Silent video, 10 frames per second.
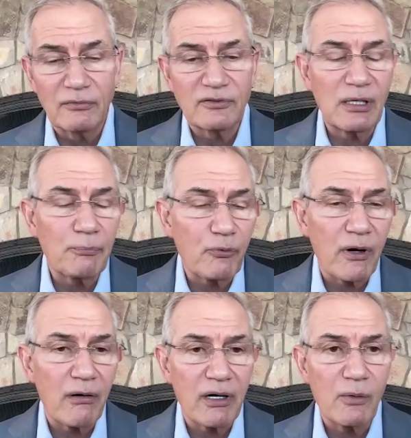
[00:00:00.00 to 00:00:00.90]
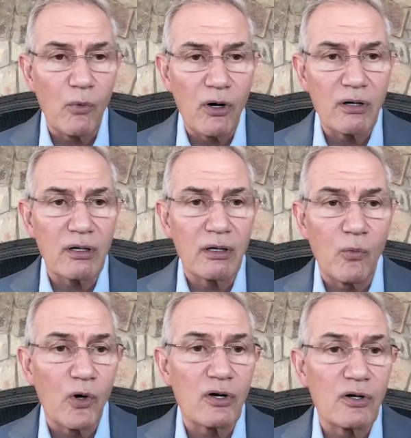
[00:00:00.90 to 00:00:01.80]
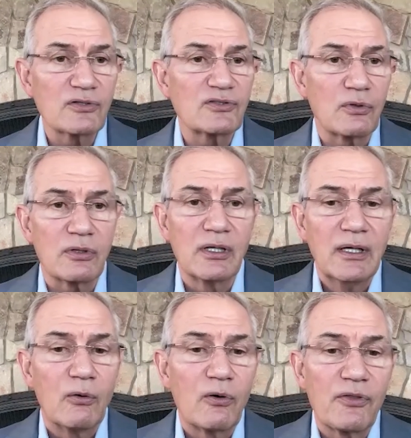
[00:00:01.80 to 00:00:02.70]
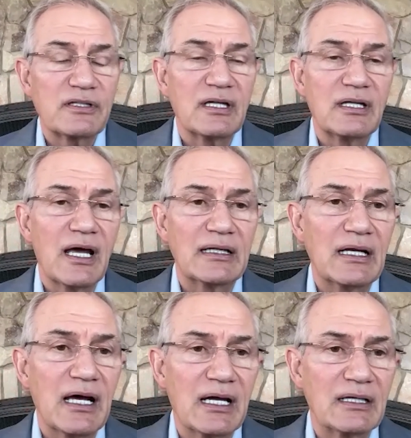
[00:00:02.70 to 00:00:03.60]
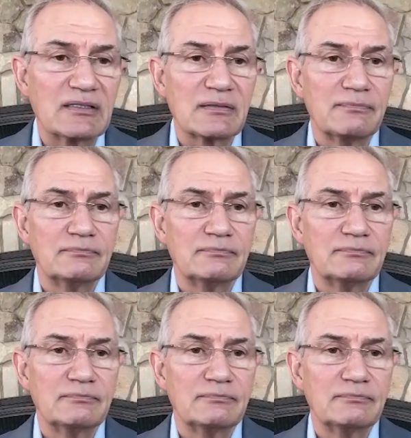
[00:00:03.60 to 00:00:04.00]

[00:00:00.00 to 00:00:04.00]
temporary workers or the 1099s?